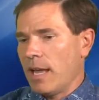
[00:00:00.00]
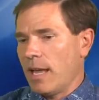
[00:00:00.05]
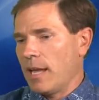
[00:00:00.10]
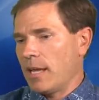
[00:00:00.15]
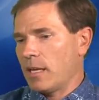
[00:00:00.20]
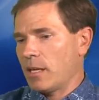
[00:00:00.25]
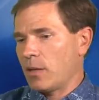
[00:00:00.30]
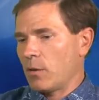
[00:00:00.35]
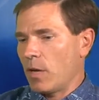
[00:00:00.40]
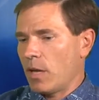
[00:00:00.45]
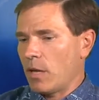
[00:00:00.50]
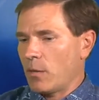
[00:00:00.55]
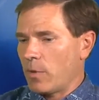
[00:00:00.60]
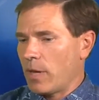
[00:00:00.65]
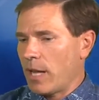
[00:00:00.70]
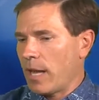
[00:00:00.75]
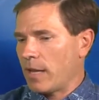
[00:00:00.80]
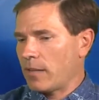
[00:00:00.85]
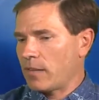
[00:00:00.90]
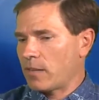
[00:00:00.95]
and
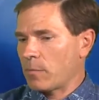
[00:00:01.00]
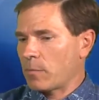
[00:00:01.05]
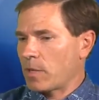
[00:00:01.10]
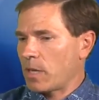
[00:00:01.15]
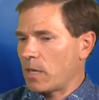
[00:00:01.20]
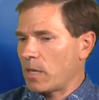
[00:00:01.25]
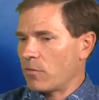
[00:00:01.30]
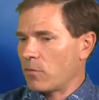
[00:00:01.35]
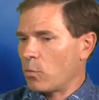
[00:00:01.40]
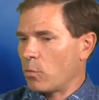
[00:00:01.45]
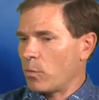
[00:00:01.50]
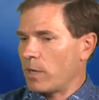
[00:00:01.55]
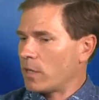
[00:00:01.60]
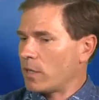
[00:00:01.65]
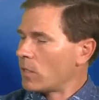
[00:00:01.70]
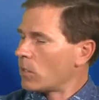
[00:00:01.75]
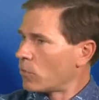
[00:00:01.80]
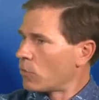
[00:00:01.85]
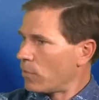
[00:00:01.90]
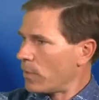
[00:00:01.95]
we had some kind of a
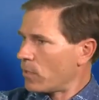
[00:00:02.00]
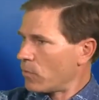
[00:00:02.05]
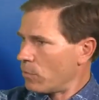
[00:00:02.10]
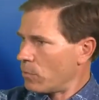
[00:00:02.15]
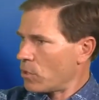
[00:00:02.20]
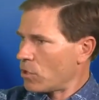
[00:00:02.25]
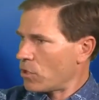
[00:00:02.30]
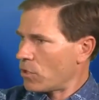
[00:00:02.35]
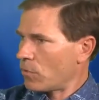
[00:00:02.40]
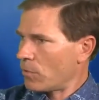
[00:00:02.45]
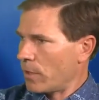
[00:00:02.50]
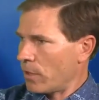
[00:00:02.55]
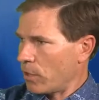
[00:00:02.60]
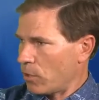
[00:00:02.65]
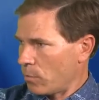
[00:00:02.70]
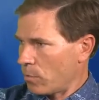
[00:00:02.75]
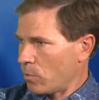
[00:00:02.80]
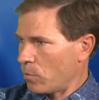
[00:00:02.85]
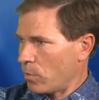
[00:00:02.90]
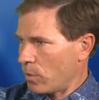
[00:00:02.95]
wheeling or transmission
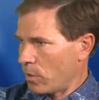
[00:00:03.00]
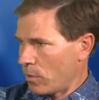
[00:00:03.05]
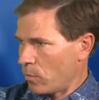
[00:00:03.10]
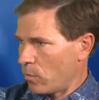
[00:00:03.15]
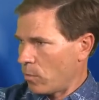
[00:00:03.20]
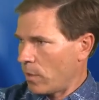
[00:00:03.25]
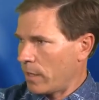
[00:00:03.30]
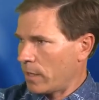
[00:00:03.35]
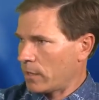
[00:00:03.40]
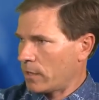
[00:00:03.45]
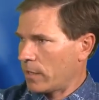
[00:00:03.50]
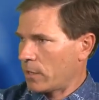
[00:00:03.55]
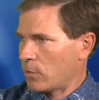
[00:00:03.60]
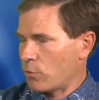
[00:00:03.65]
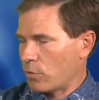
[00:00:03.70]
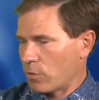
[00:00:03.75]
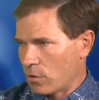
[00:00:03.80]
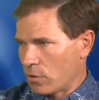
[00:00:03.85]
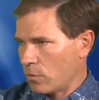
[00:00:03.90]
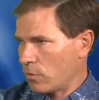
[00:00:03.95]
arrangement with Hawaiian
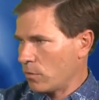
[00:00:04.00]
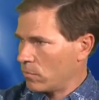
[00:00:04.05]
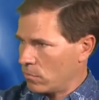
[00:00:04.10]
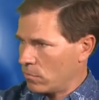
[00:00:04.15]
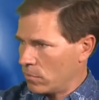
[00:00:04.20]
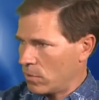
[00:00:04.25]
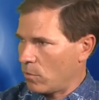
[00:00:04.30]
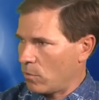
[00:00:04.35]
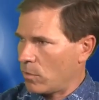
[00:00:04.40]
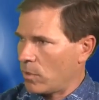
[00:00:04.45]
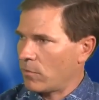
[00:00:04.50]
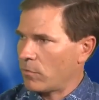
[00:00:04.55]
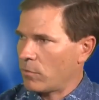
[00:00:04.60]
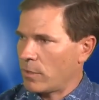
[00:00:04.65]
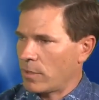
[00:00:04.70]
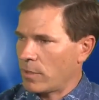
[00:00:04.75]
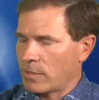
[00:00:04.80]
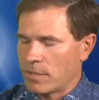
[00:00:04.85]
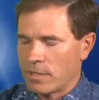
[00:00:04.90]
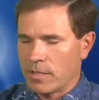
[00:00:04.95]
Electric or
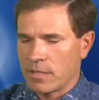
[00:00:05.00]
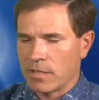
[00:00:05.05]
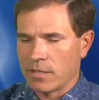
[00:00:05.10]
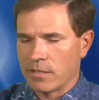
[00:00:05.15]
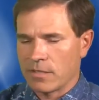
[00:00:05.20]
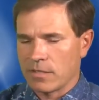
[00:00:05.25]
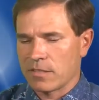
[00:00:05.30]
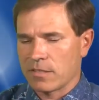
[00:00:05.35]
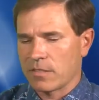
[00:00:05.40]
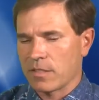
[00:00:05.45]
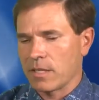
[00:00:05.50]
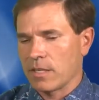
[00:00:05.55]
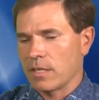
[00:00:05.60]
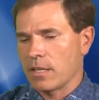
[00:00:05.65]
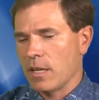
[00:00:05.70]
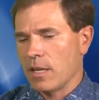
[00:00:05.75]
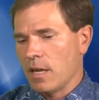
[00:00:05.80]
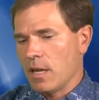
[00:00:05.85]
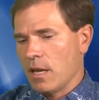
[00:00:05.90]
whatever entity exists then,